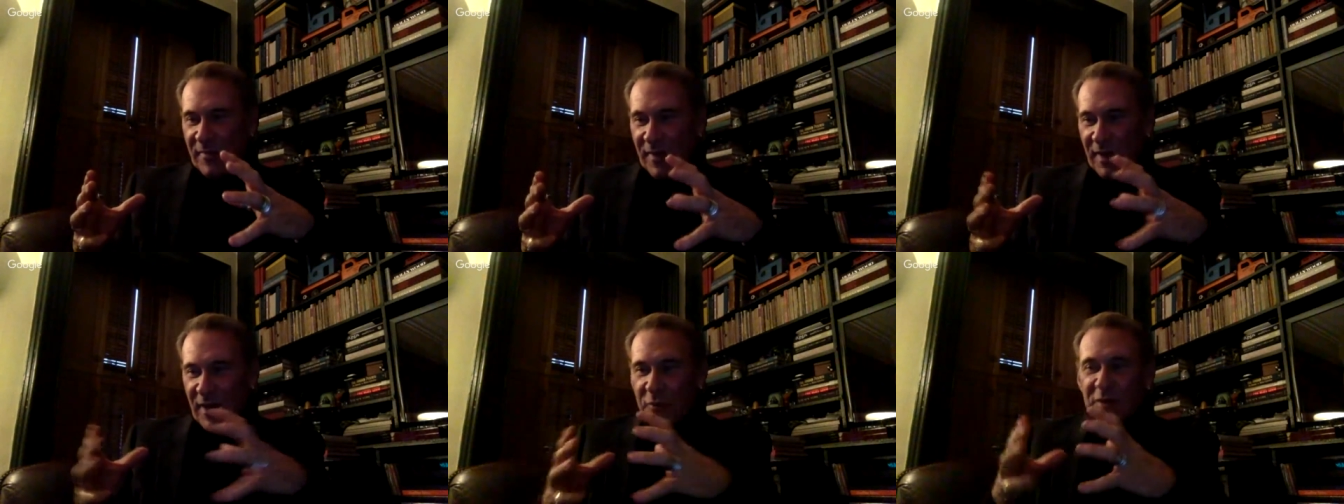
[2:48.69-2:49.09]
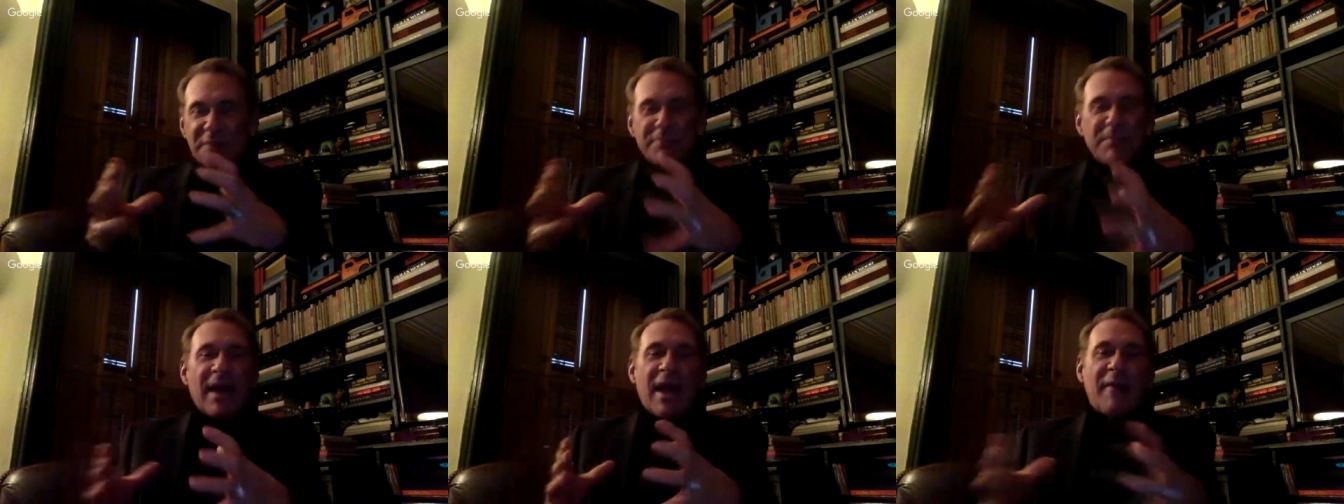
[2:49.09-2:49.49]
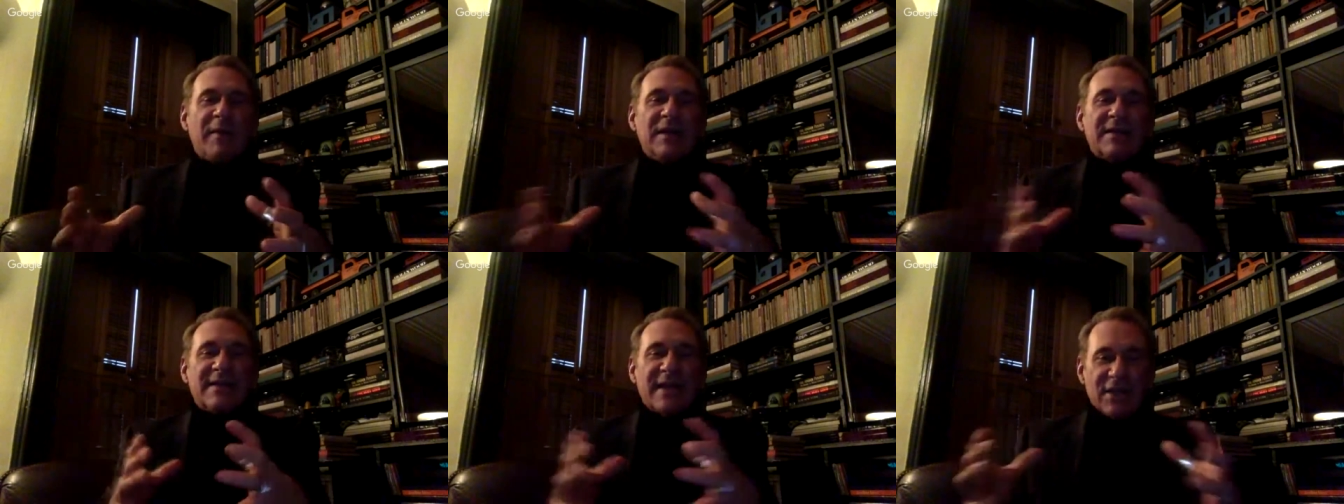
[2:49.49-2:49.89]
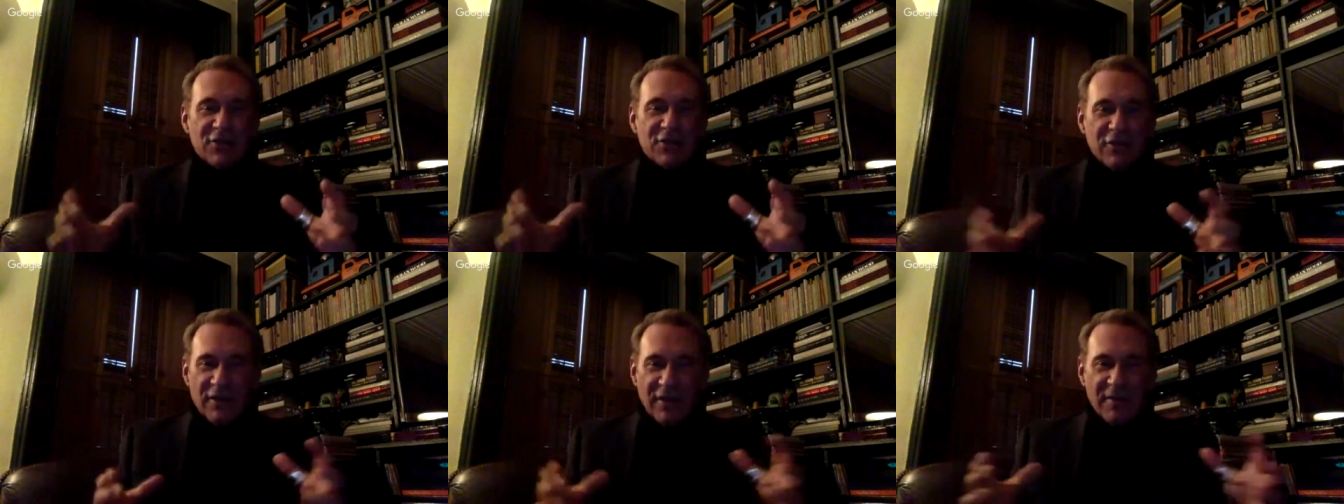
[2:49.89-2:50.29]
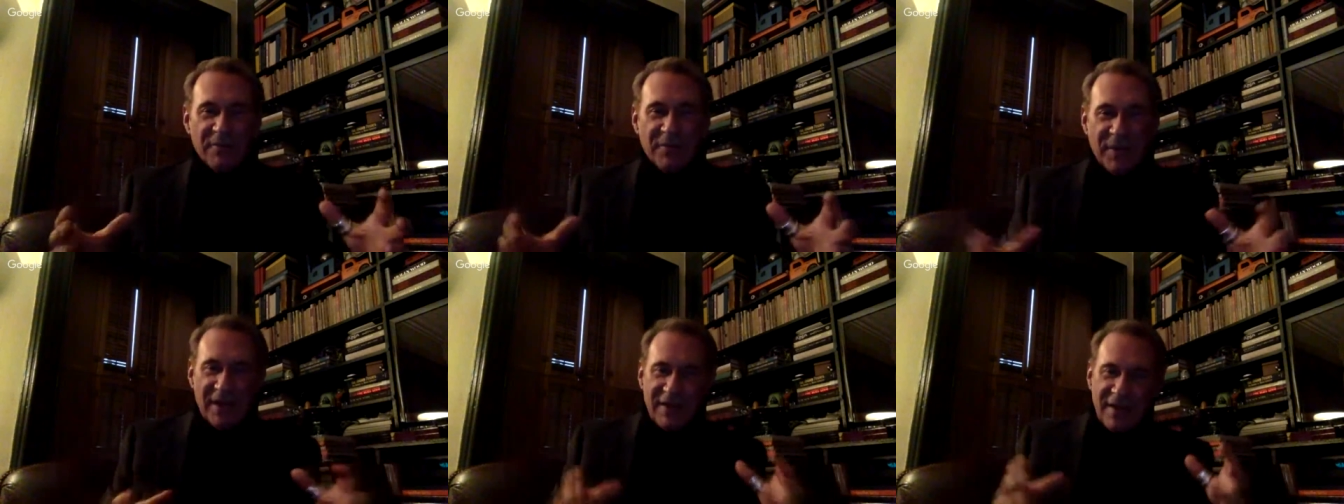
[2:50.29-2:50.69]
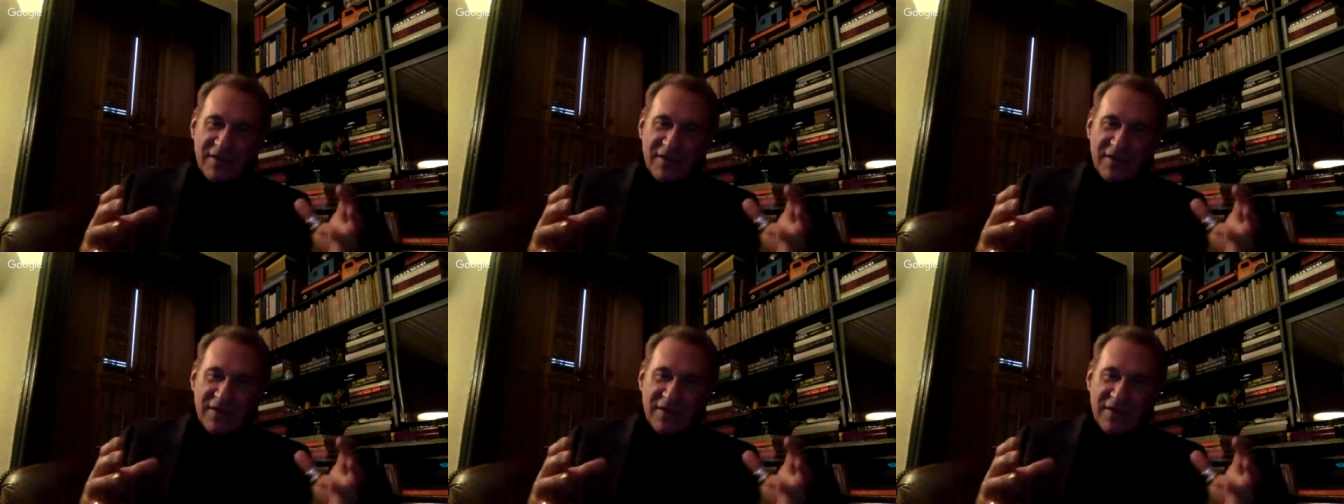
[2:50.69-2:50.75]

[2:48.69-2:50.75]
it was Miami Central in,